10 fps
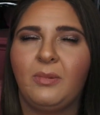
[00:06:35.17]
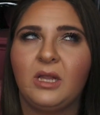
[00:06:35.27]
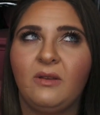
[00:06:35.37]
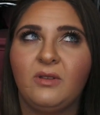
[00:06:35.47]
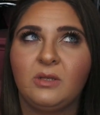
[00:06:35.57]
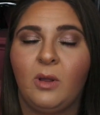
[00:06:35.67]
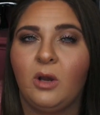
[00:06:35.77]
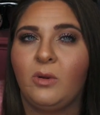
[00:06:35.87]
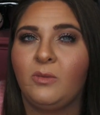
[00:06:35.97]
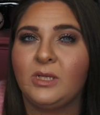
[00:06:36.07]
I believe the
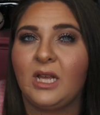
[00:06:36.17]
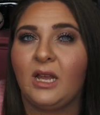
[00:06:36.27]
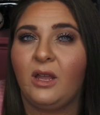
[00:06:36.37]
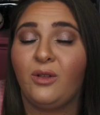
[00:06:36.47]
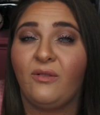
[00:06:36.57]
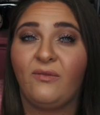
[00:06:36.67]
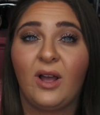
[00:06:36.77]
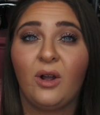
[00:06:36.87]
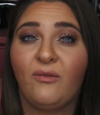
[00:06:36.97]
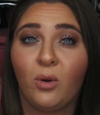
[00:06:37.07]
smaller one was like either
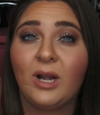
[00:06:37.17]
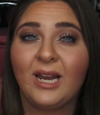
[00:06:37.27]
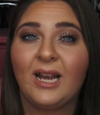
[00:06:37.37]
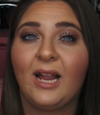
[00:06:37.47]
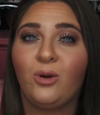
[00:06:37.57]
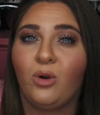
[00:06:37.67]
$4.99